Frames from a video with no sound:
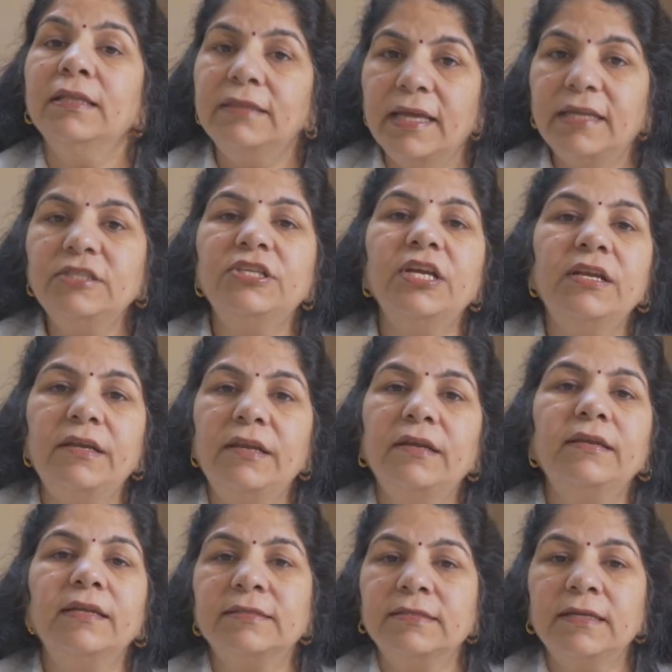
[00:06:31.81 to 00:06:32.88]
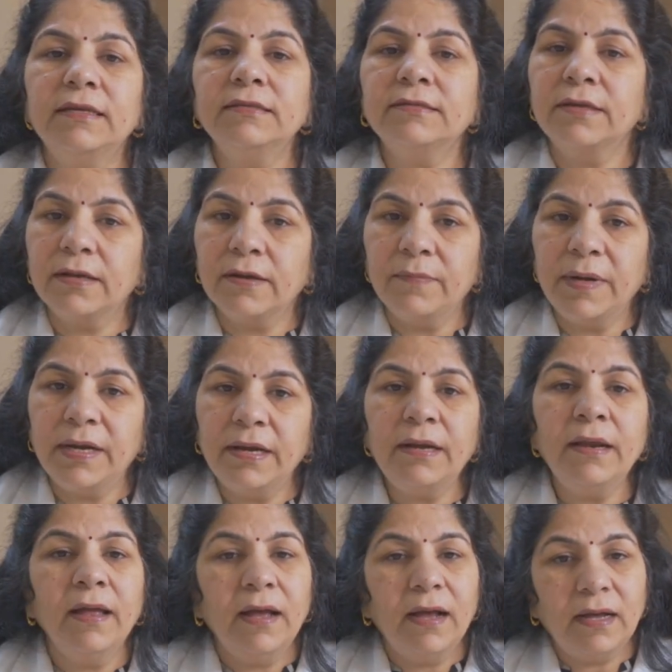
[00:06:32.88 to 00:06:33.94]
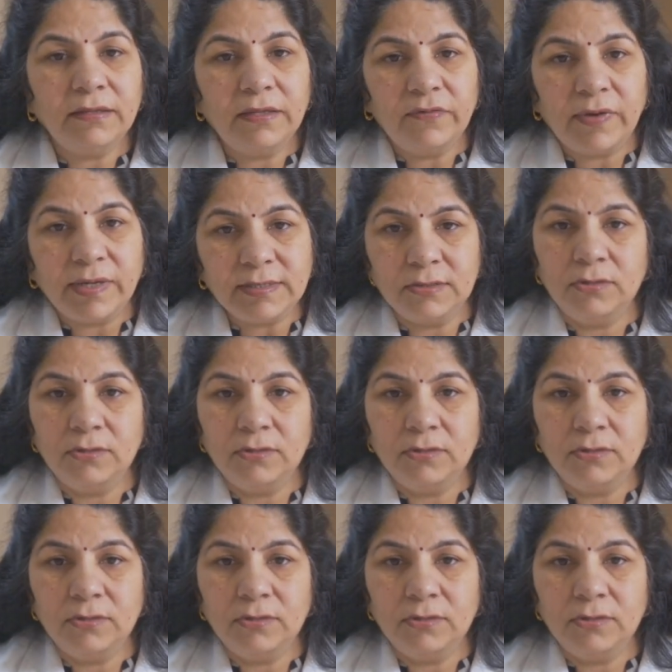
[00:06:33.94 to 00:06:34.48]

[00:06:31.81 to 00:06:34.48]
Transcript: then genetic testing is recommended, otherwise